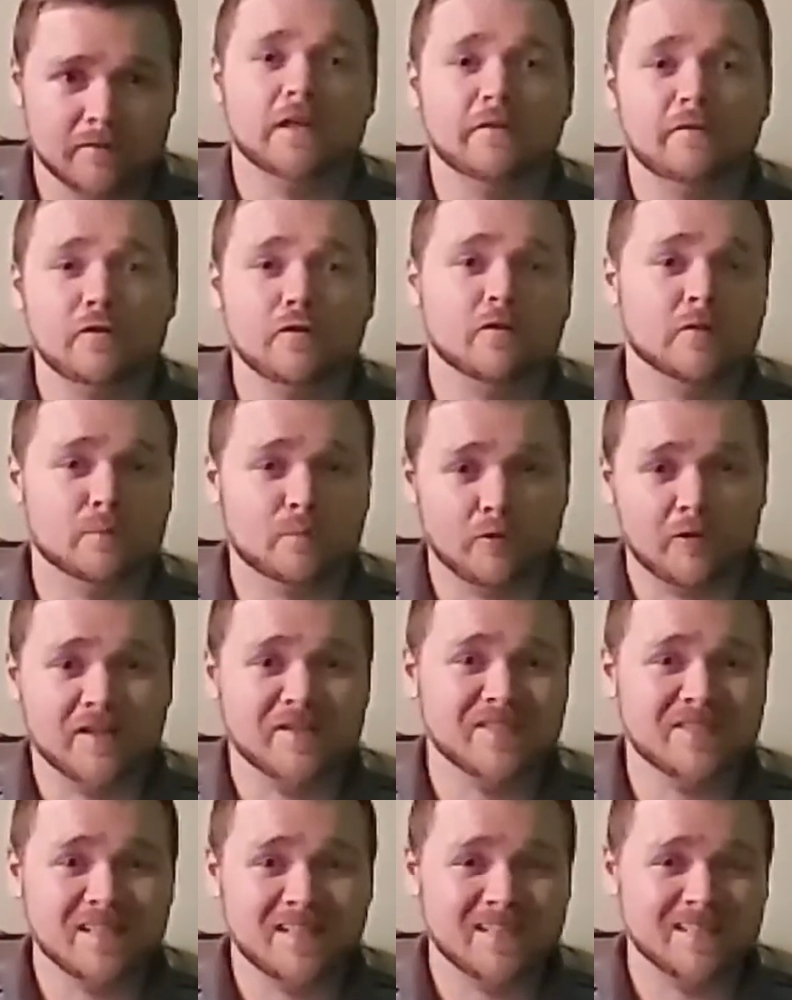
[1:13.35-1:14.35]
If you
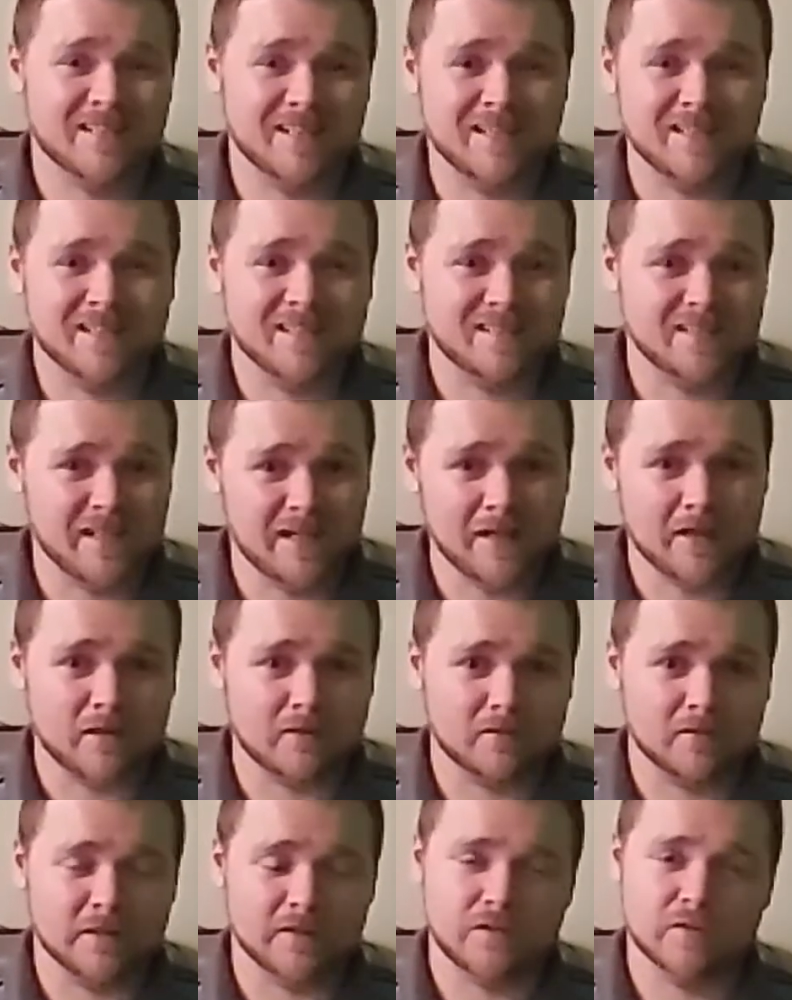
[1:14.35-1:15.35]
compress that data
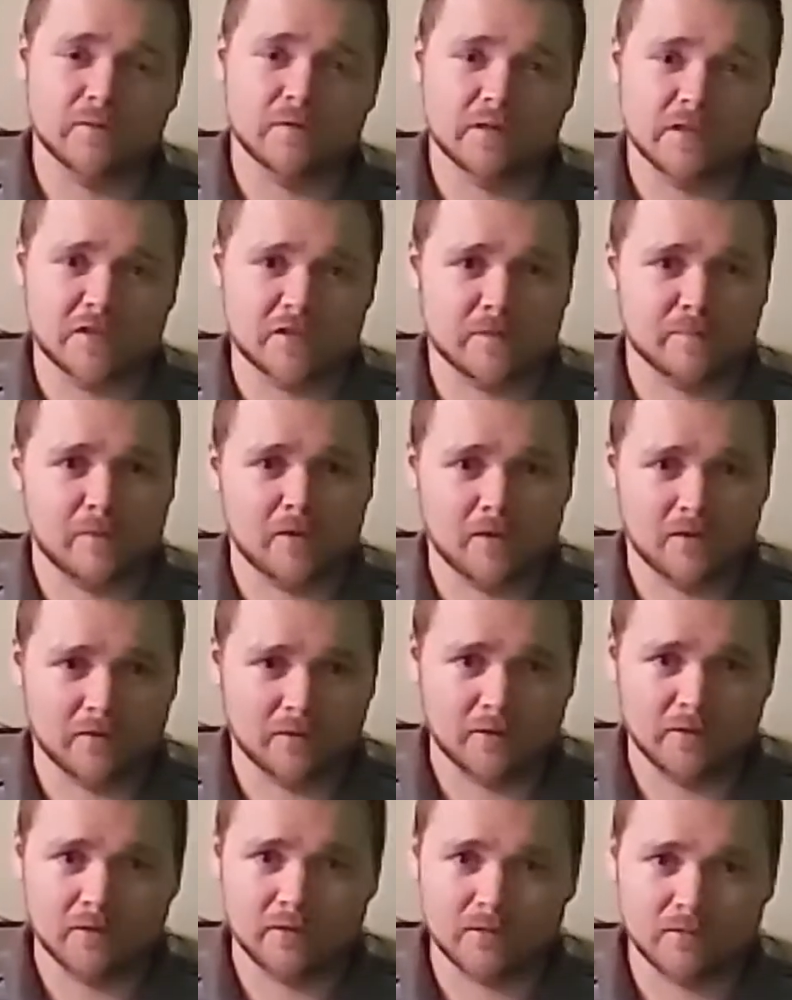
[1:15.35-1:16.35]
down into a
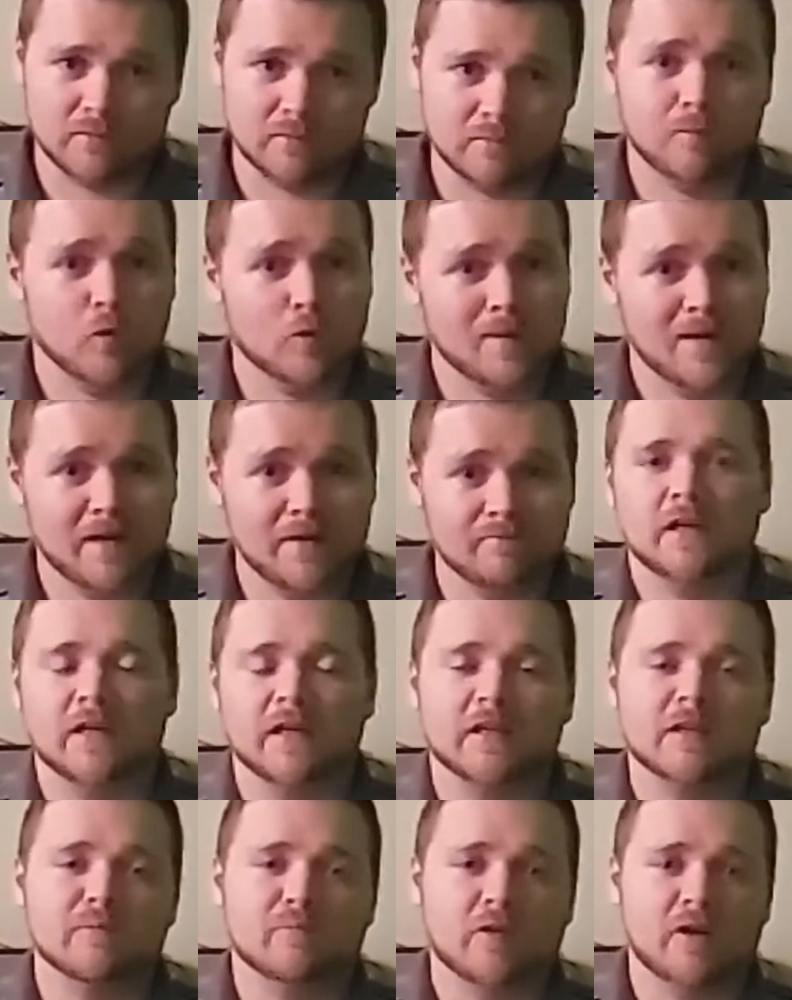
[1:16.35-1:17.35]
smaller format, it
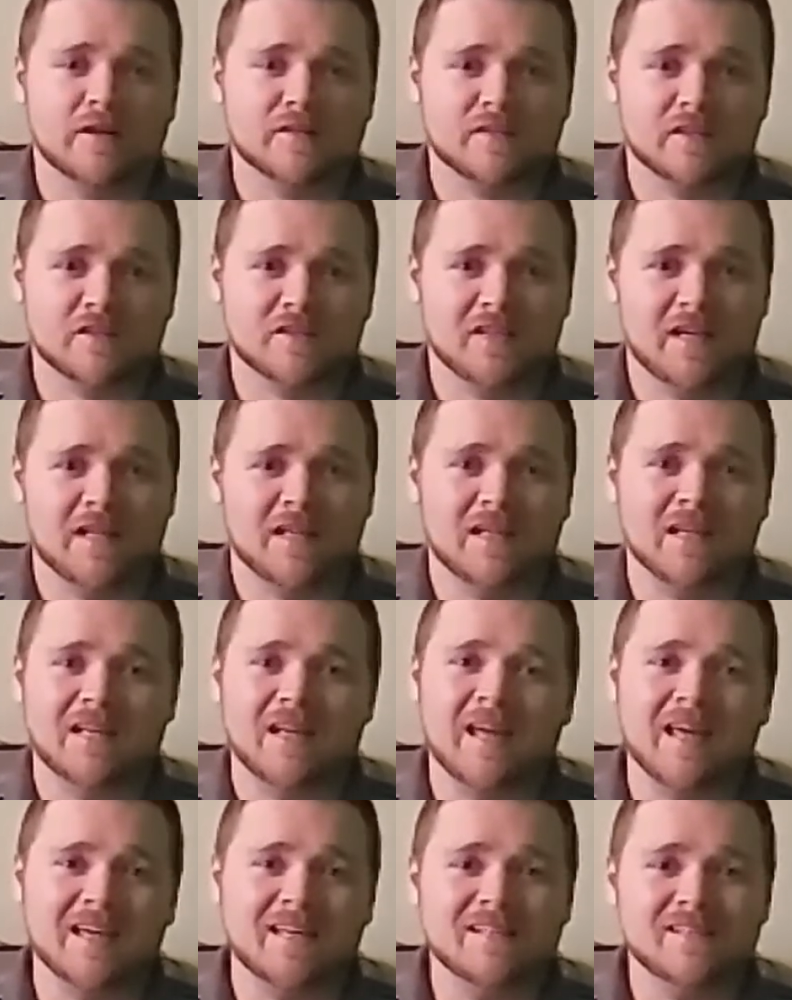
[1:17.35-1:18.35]
can process that at
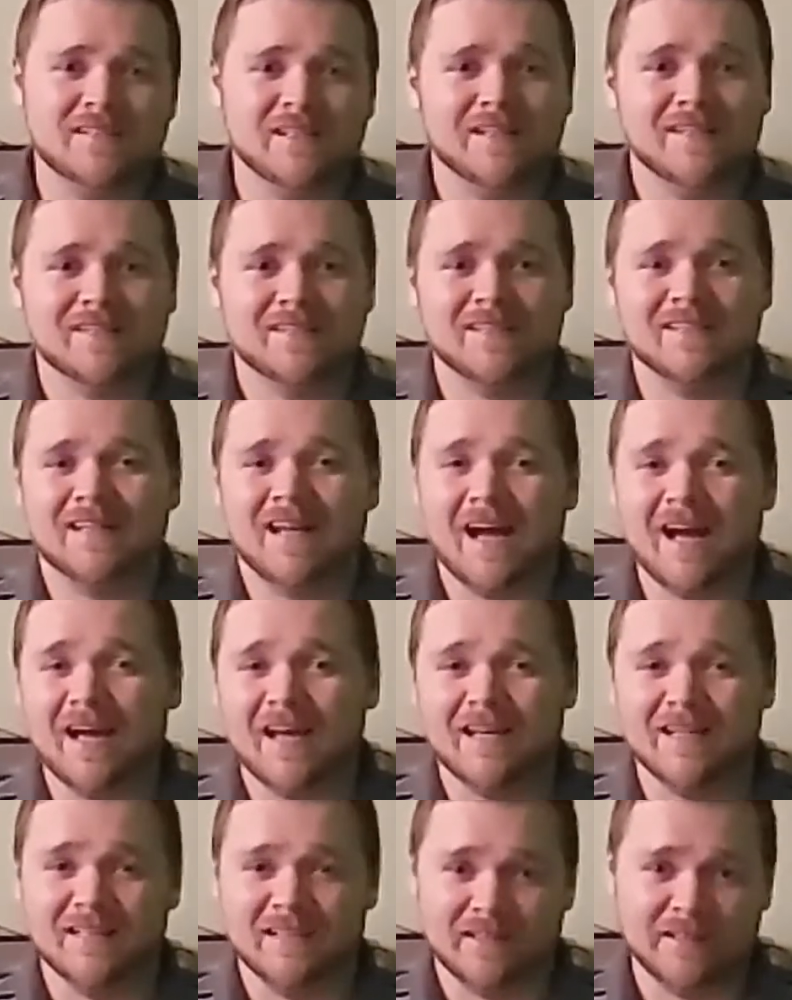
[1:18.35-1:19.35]
8 to
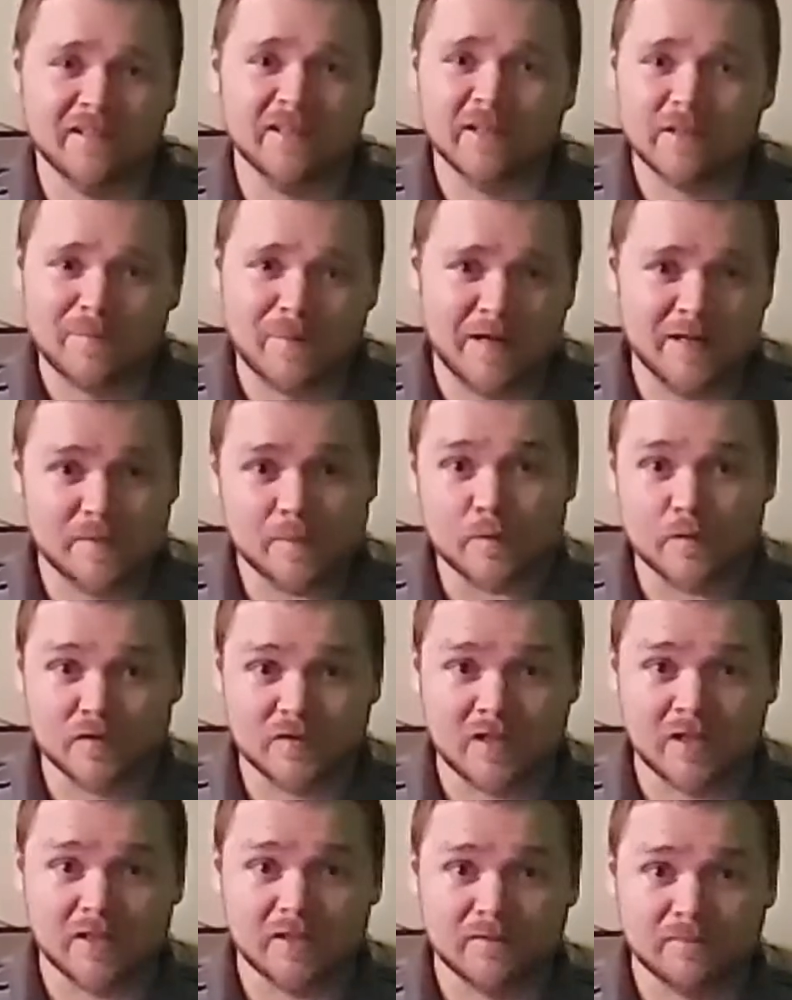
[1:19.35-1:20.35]
9 gigabytes per
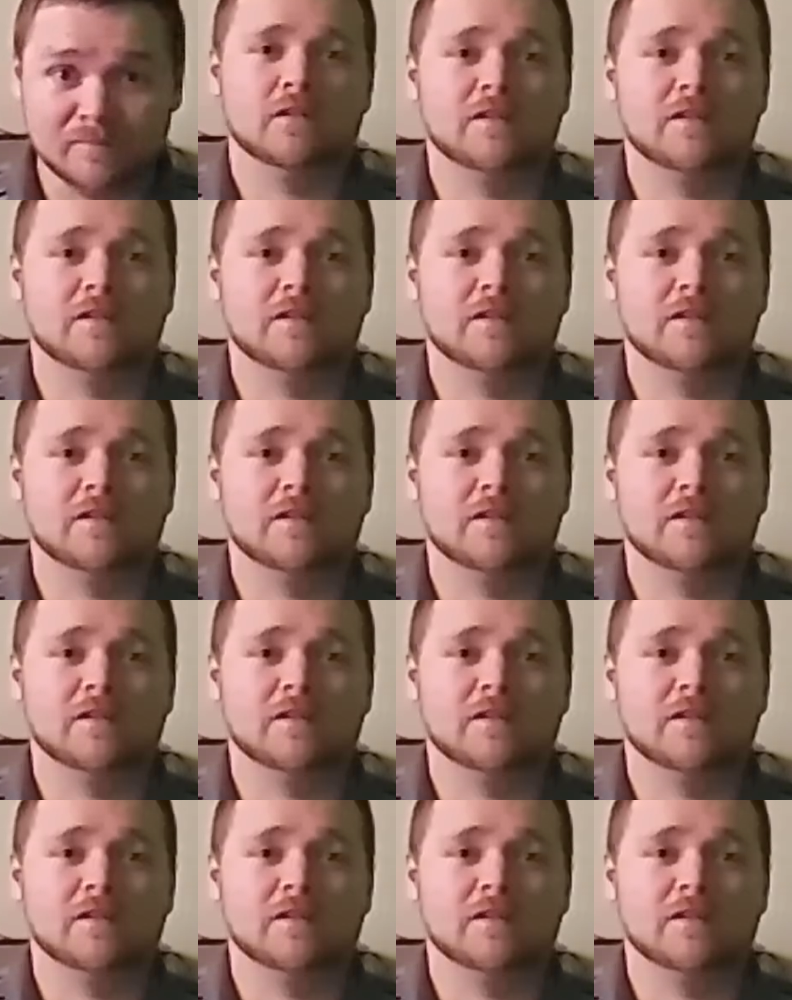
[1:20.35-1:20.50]
second.